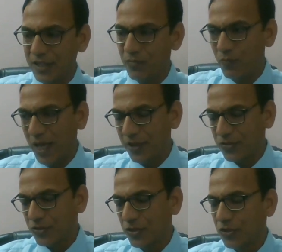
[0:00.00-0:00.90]
in
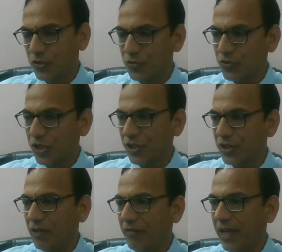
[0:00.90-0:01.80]
place to treat
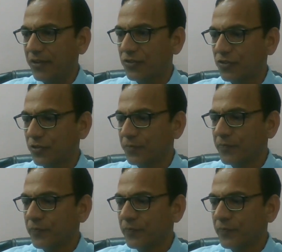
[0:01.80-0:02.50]
the waste.